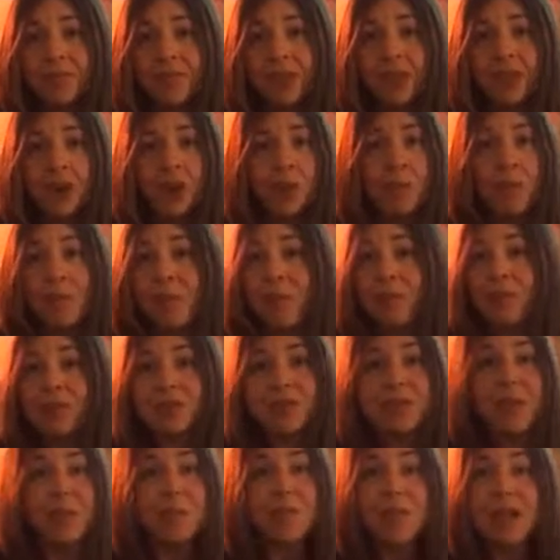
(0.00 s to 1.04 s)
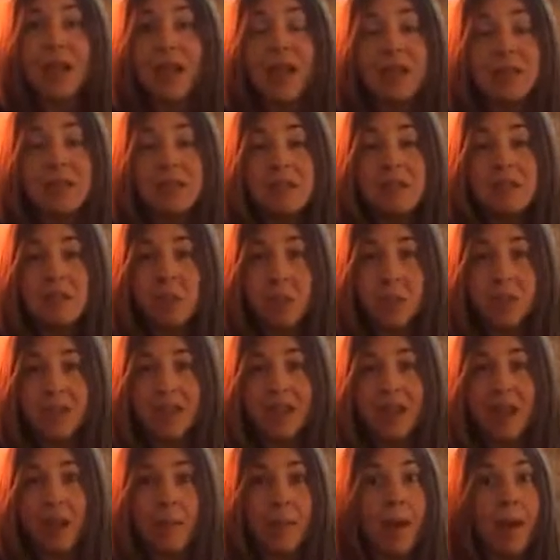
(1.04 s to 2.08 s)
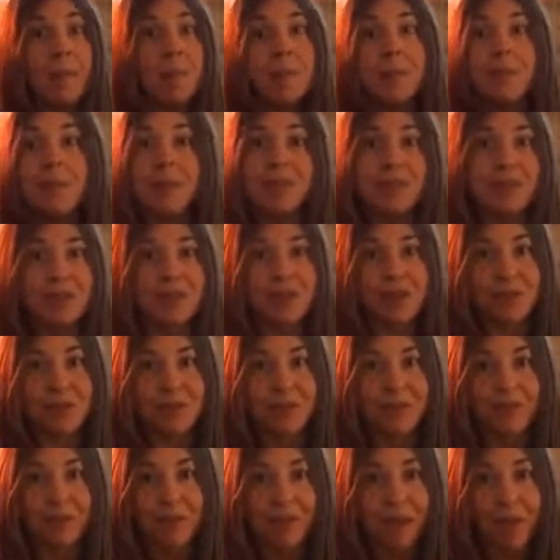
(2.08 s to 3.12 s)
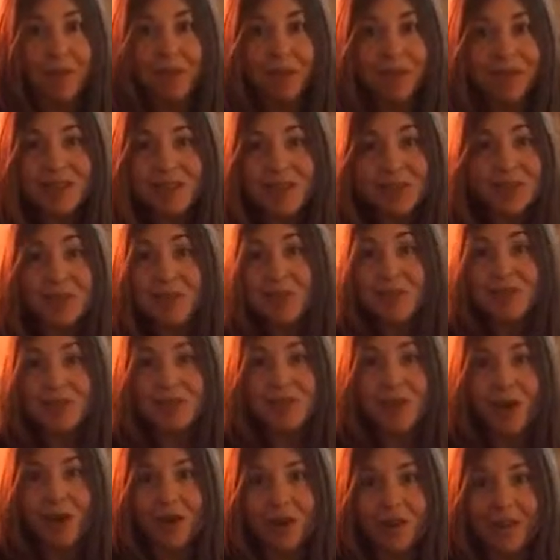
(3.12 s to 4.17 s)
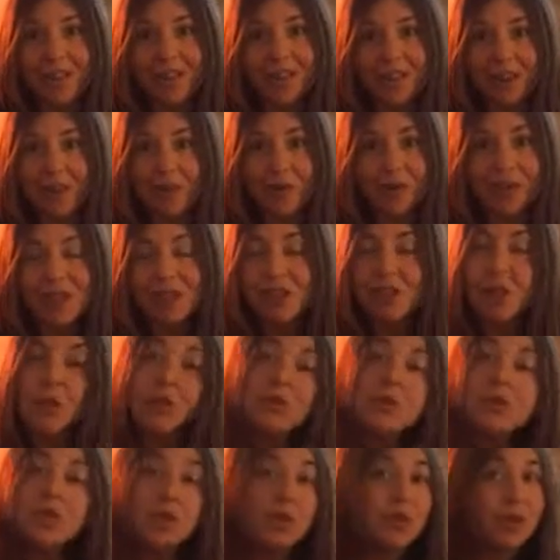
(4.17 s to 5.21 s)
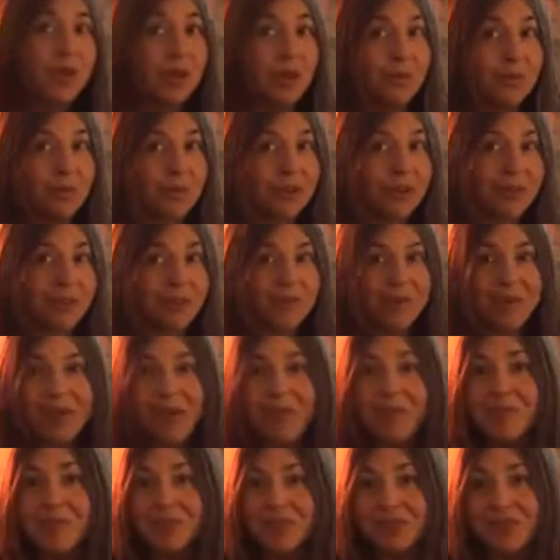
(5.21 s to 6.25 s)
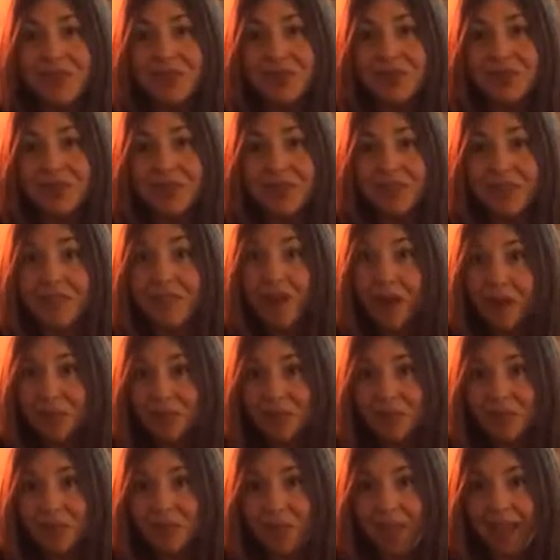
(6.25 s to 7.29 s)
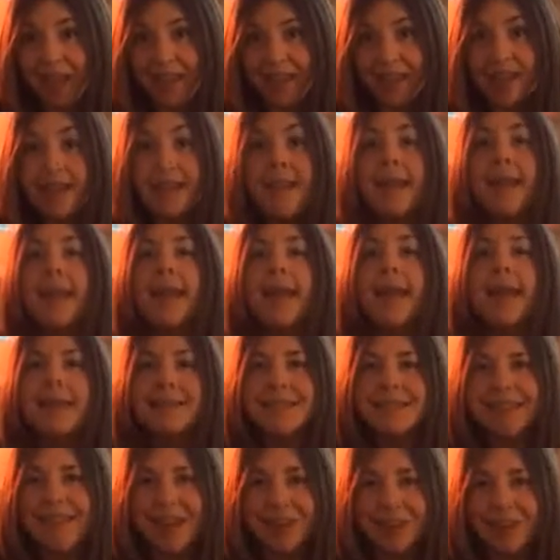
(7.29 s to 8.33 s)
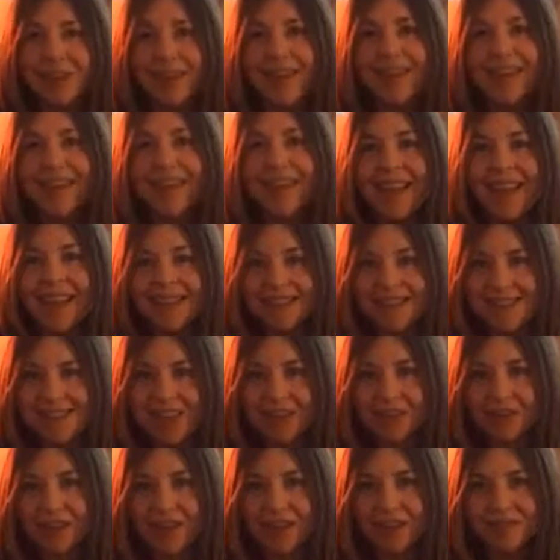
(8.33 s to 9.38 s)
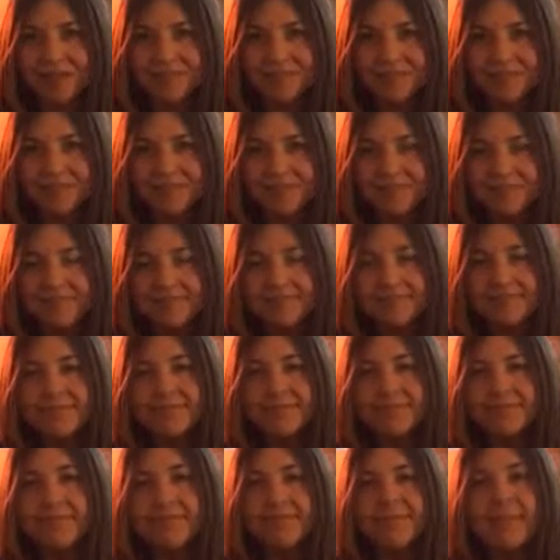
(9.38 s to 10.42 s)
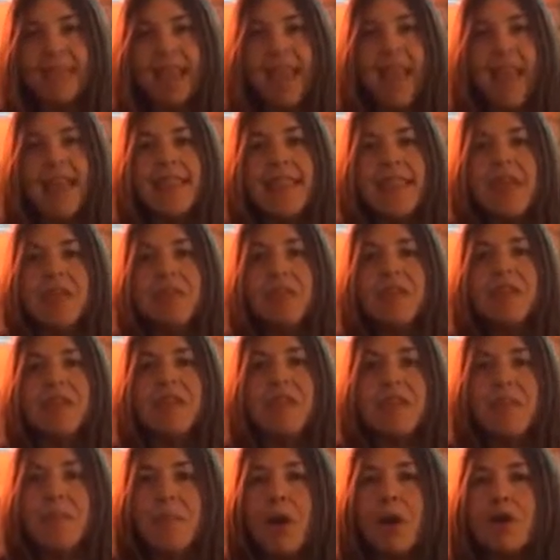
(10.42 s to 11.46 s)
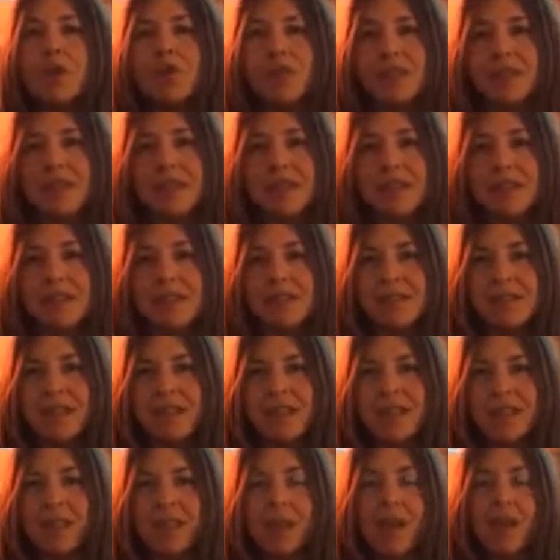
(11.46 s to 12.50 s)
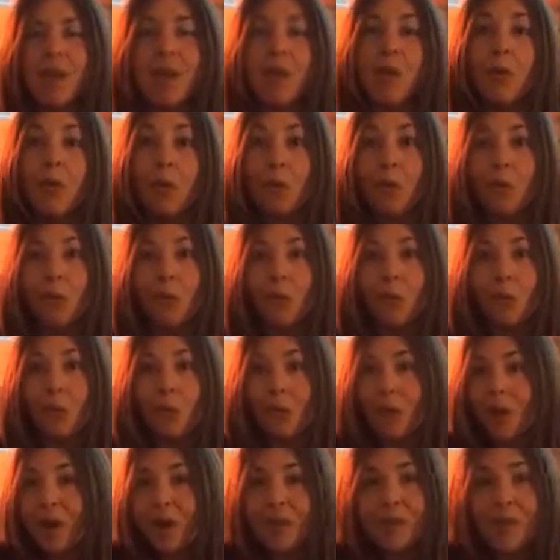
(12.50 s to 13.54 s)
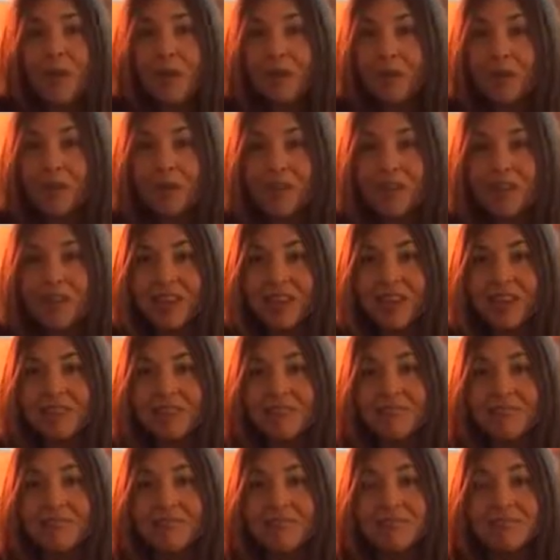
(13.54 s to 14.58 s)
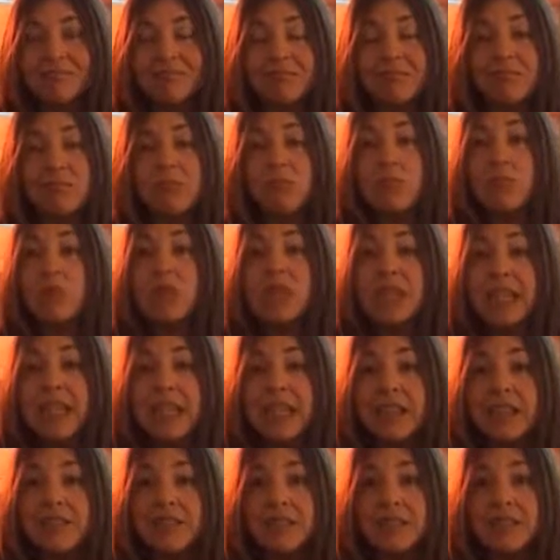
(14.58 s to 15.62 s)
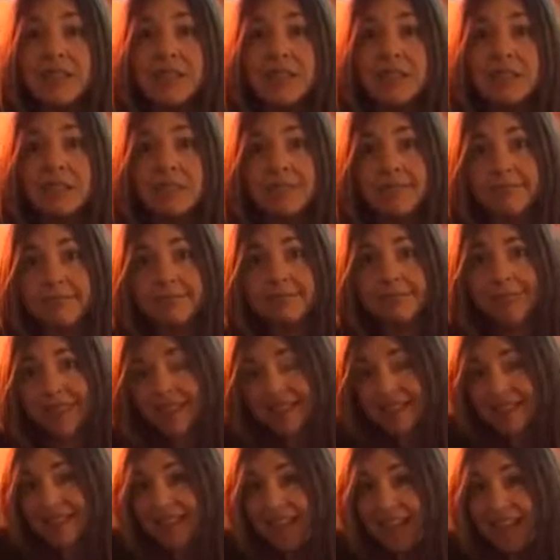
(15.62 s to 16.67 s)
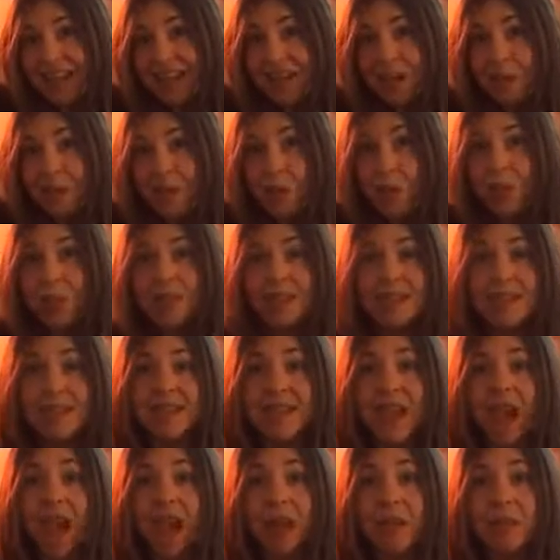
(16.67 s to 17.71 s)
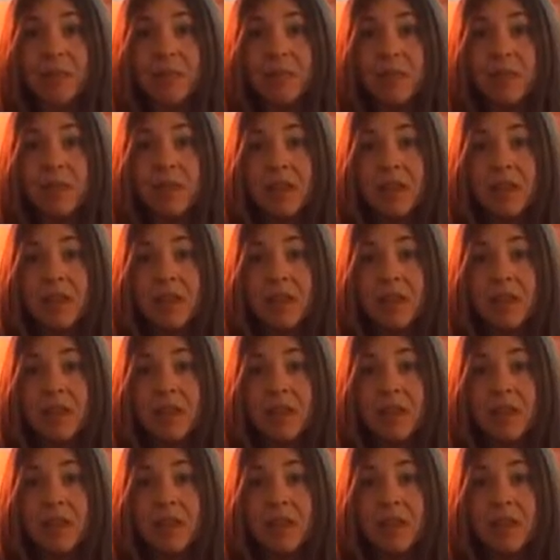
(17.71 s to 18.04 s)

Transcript: Maybe there's something else that's going to come up. Maybe there's going to be a fabulous New Year's party that I want to go to that I wouldn't have been able to if I was away, etc., etc. And then with the emotions, what about feeling relieved, excited about what's to come,